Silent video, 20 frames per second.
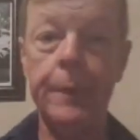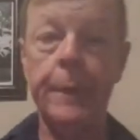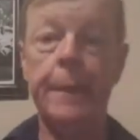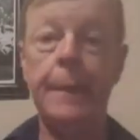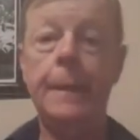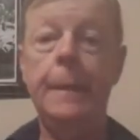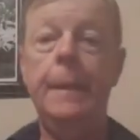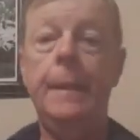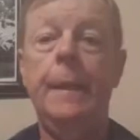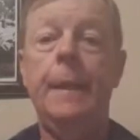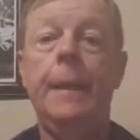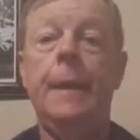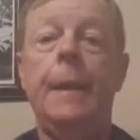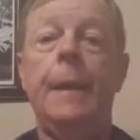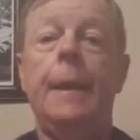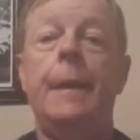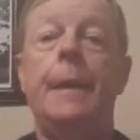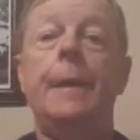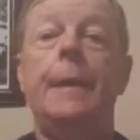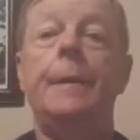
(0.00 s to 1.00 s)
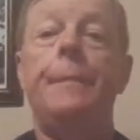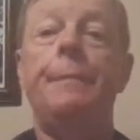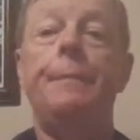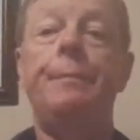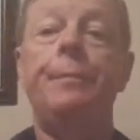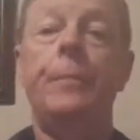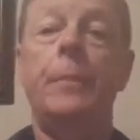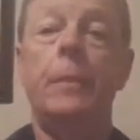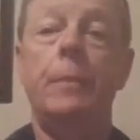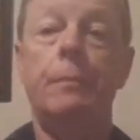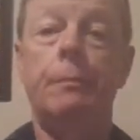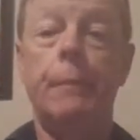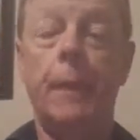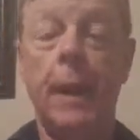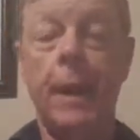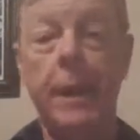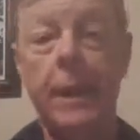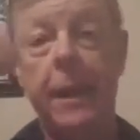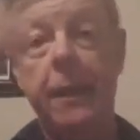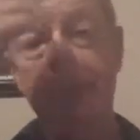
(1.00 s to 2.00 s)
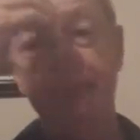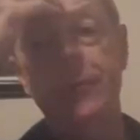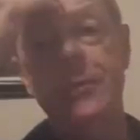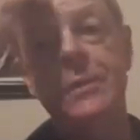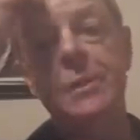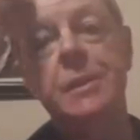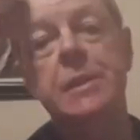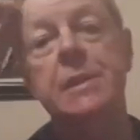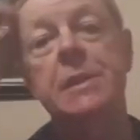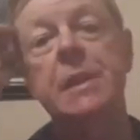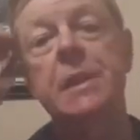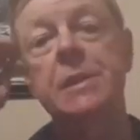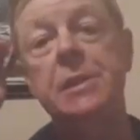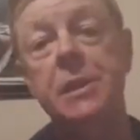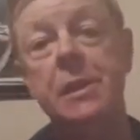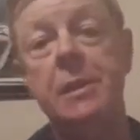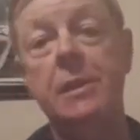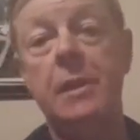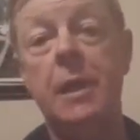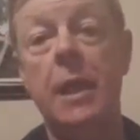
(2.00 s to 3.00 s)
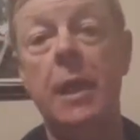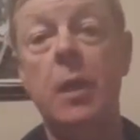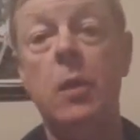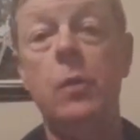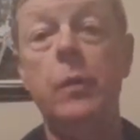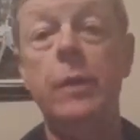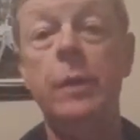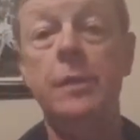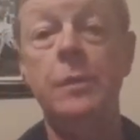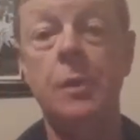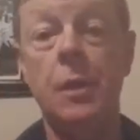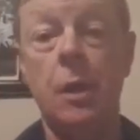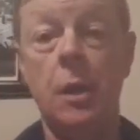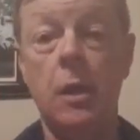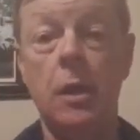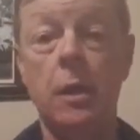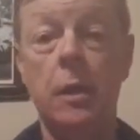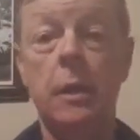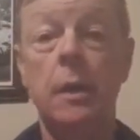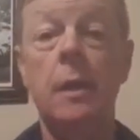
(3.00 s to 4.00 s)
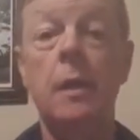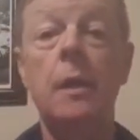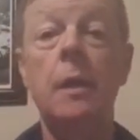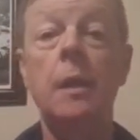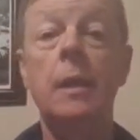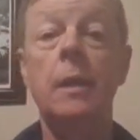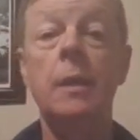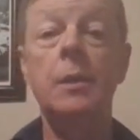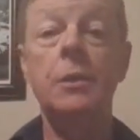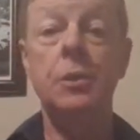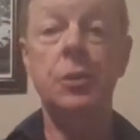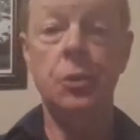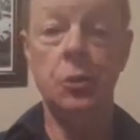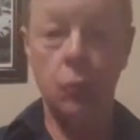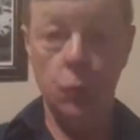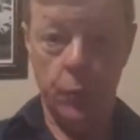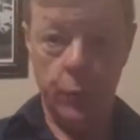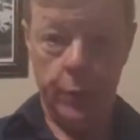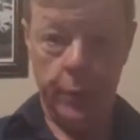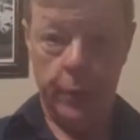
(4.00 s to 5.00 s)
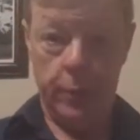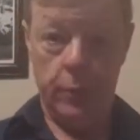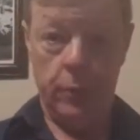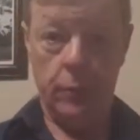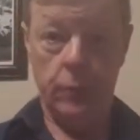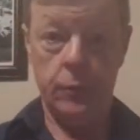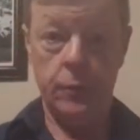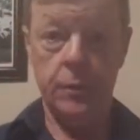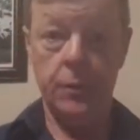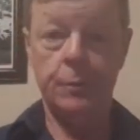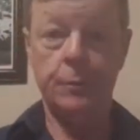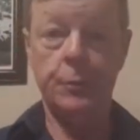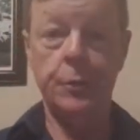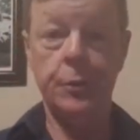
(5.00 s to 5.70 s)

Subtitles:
but my emphasis, as I said now, is on superheroes,